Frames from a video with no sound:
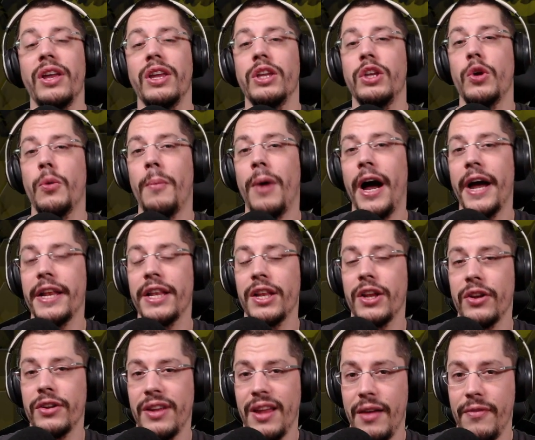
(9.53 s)
you might
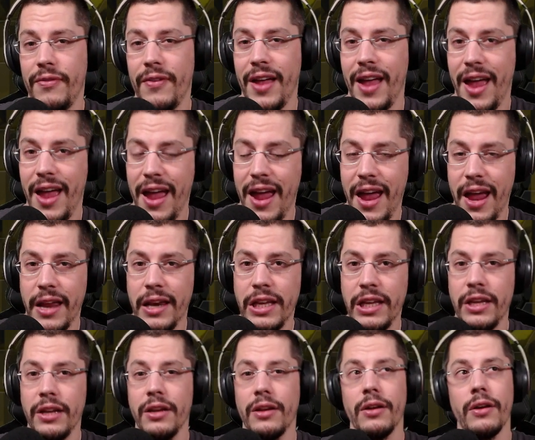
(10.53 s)
not have
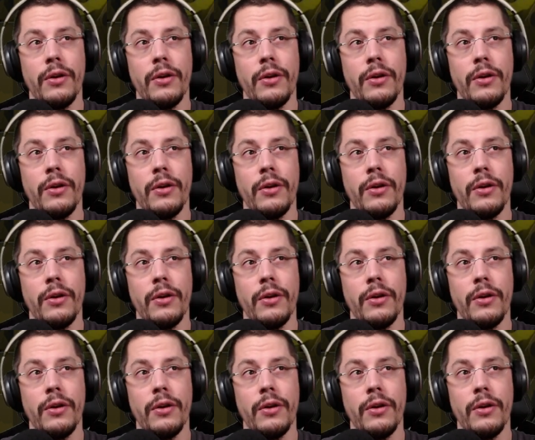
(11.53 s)
any